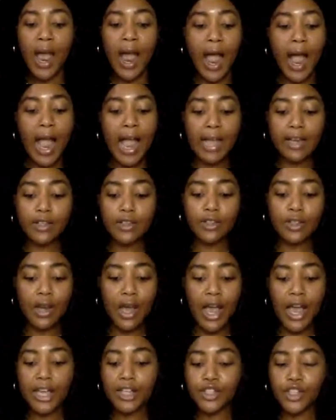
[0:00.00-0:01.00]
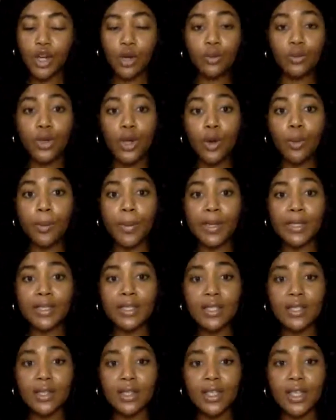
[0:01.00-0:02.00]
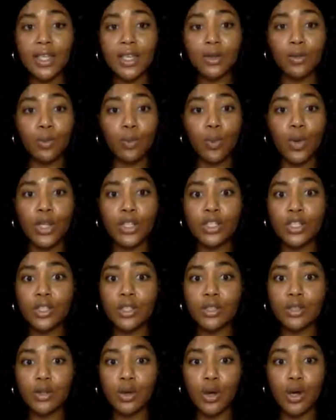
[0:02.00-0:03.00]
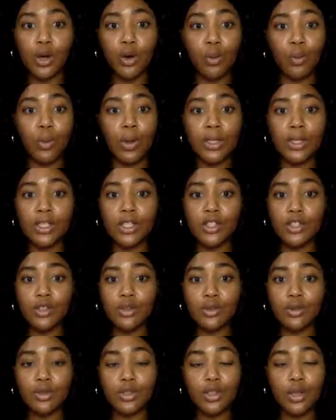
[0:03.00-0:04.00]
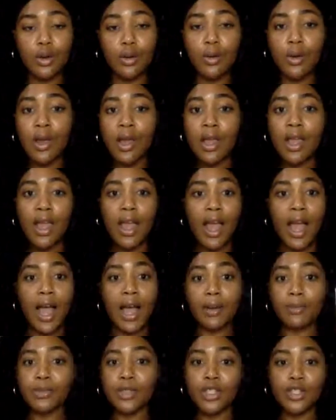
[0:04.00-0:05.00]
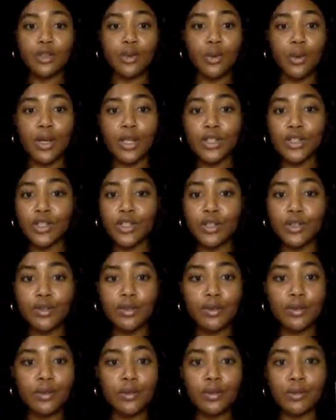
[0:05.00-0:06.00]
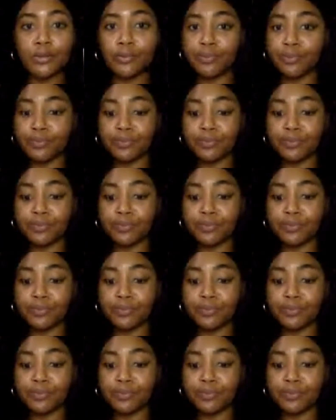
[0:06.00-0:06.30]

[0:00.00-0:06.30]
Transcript: I don't know mentally where to start or what to do, so I'm just going to